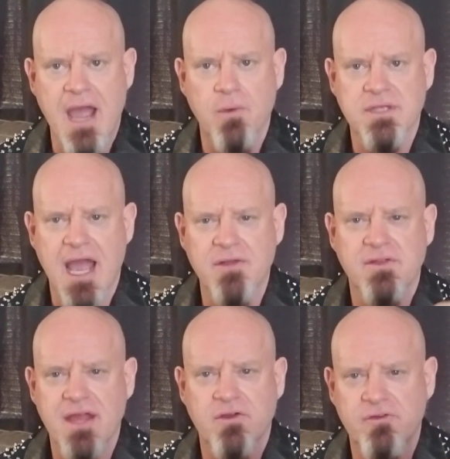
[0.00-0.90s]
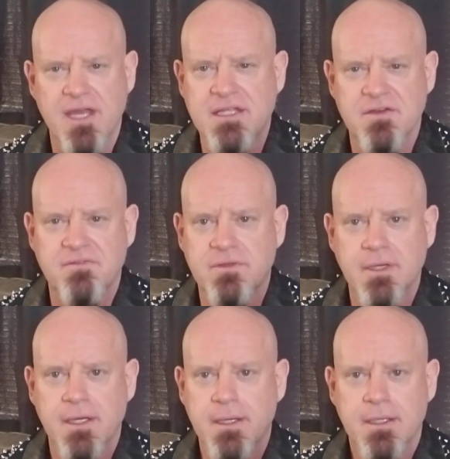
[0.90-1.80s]
How, how did that creative
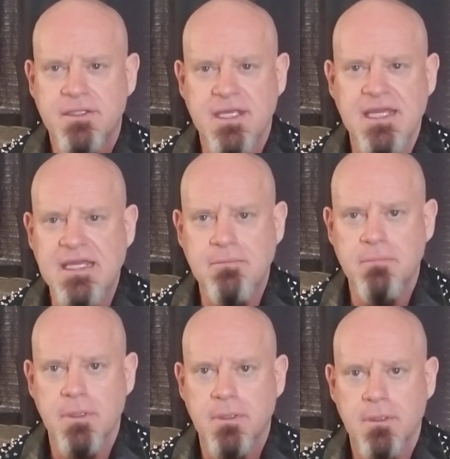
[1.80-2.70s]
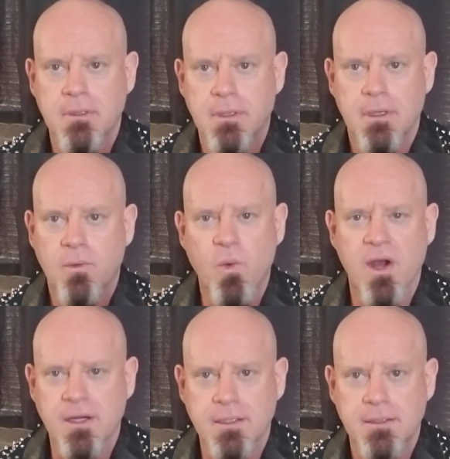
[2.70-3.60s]
team
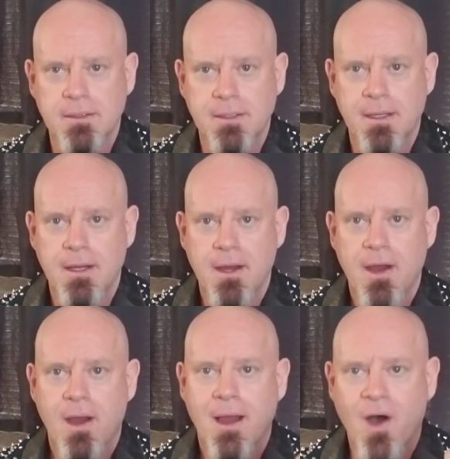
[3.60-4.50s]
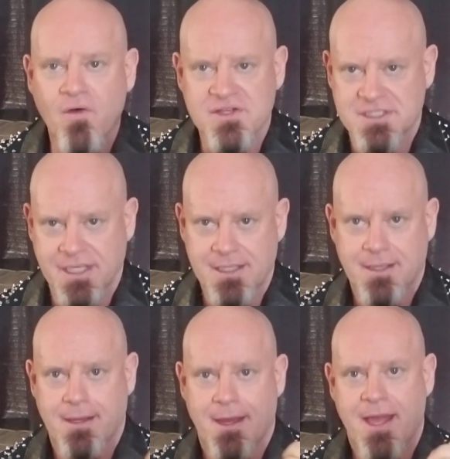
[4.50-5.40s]
work? Obviously,
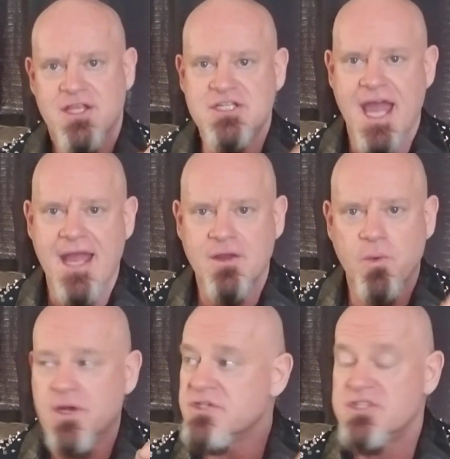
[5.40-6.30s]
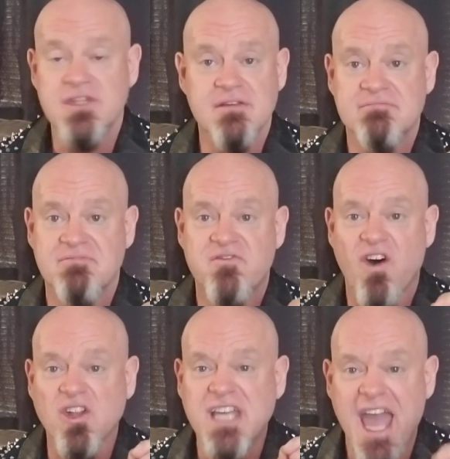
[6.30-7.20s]
Jack was the
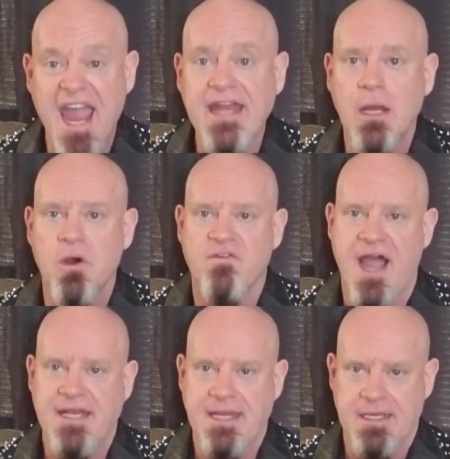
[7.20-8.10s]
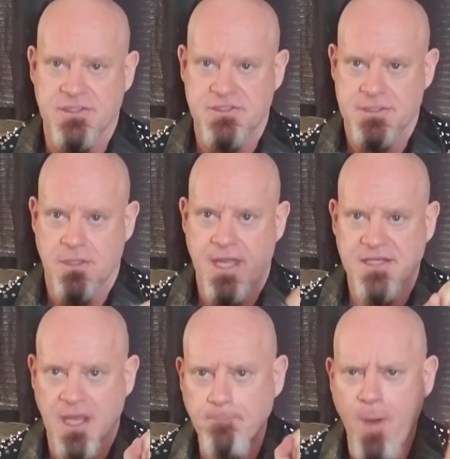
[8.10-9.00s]
volcano of ideas. Okay,
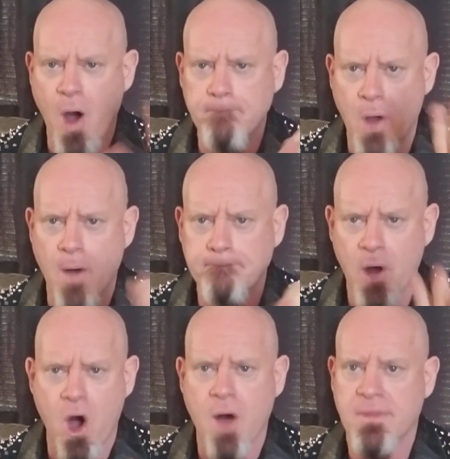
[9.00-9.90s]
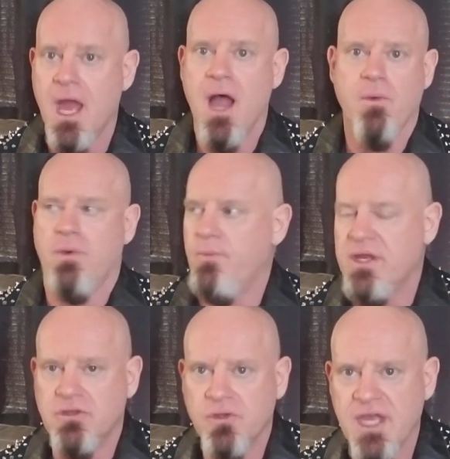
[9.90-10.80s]
it's like bomb, bomb, bomb. Well, we
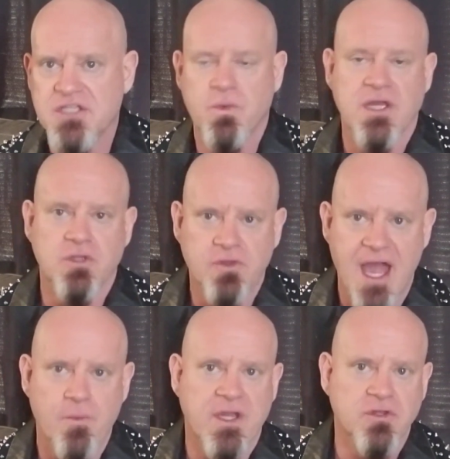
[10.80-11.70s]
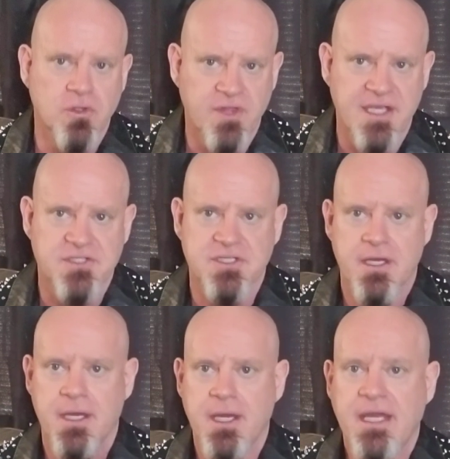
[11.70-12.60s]
can do this, we can do that, we can do this.
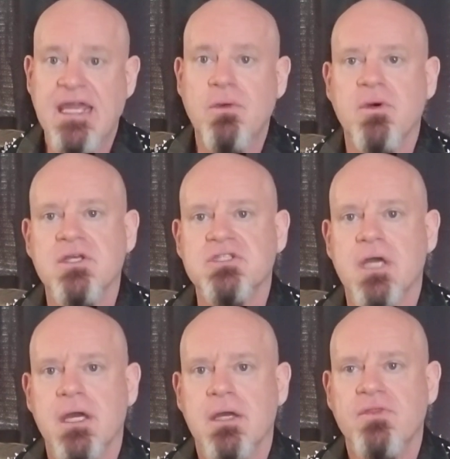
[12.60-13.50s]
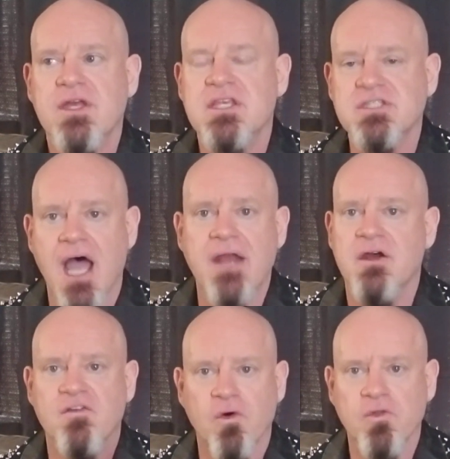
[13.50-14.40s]
He was the
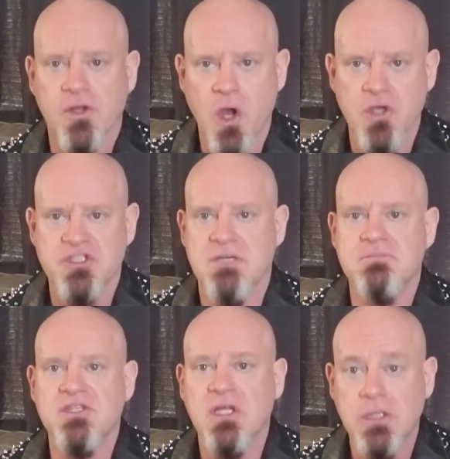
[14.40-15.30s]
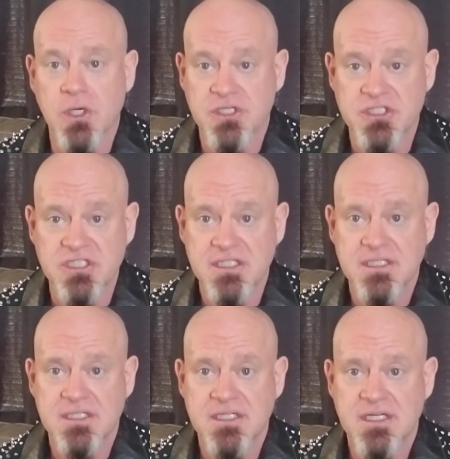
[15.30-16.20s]
designer of all the costumes and the looks.
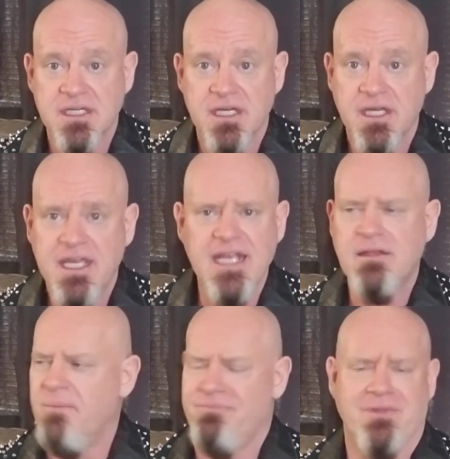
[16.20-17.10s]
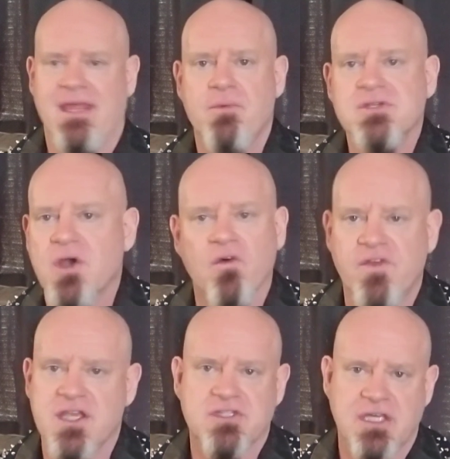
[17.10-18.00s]
He, it was
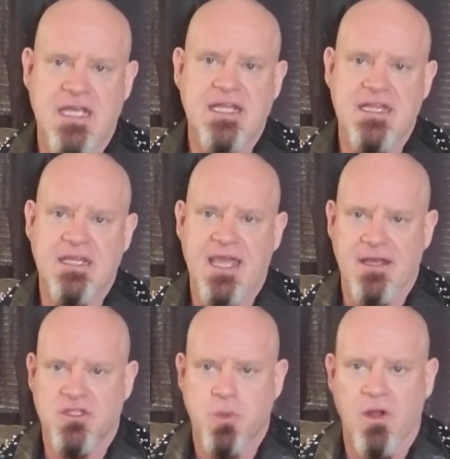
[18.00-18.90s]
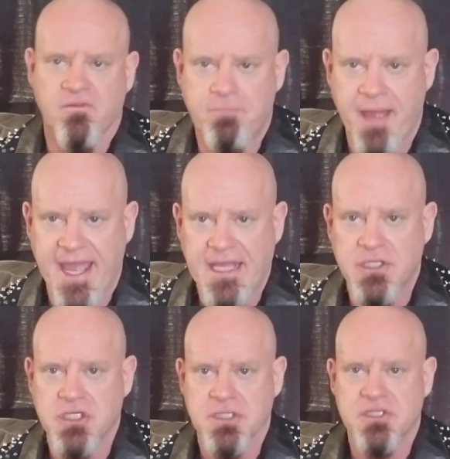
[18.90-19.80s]
obvious that he didn't get a
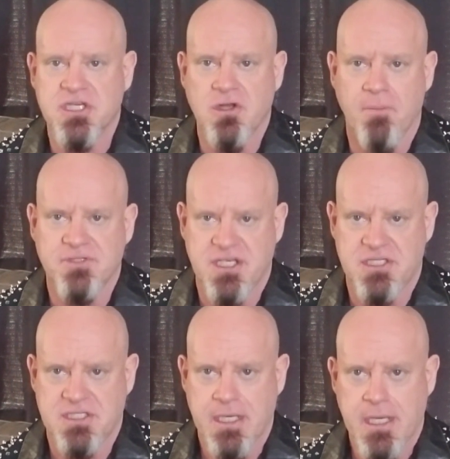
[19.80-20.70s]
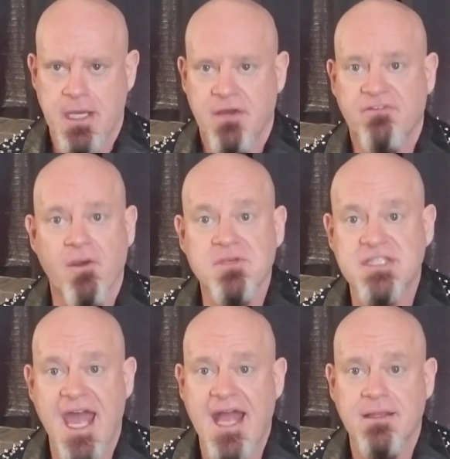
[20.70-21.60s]
12-page synopsis from
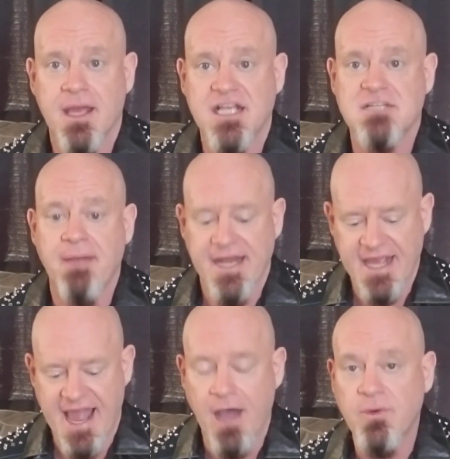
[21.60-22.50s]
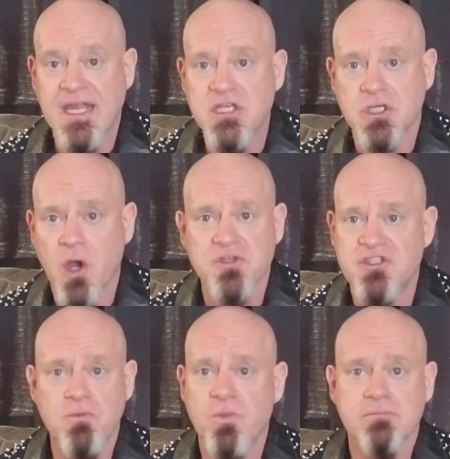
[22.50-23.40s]
Stan explaining how each
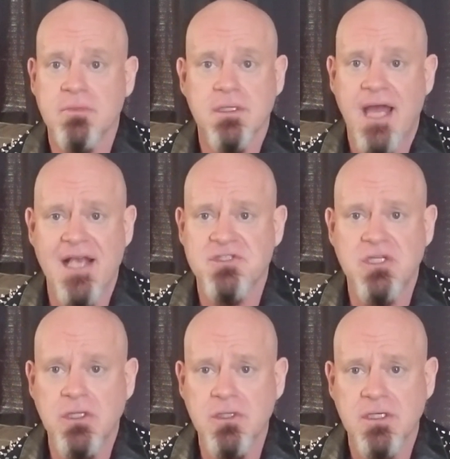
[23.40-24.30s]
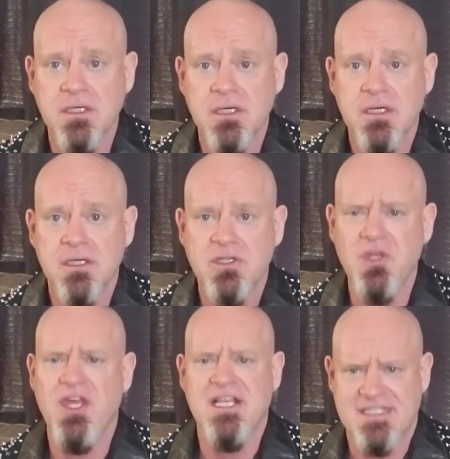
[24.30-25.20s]
costume has to look. Do you
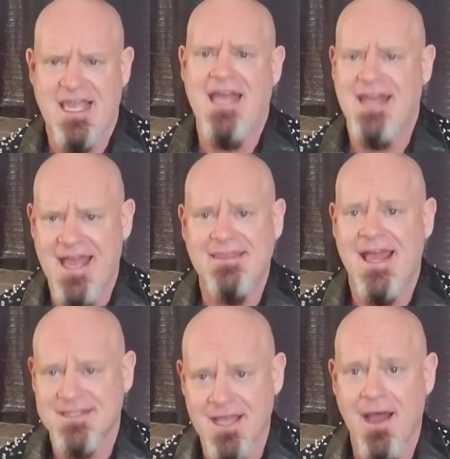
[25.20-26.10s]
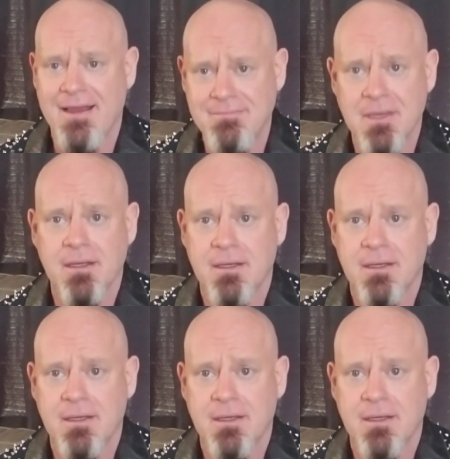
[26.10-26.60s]
think Stan had that time?